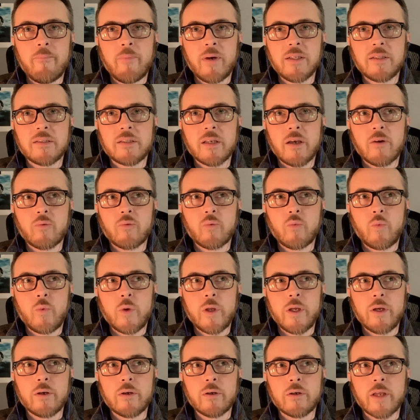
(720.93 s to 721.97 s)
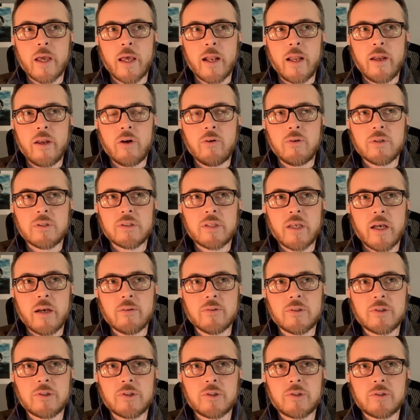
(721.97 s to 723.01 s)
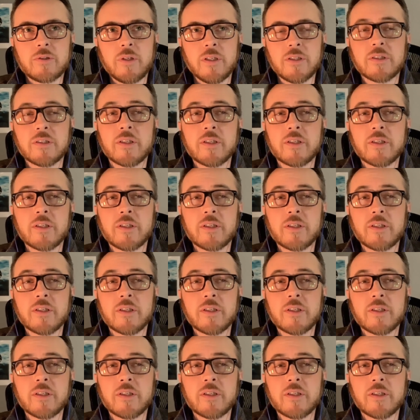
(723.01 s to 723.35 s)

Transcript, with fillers: that might sound weird. And I know it sounds,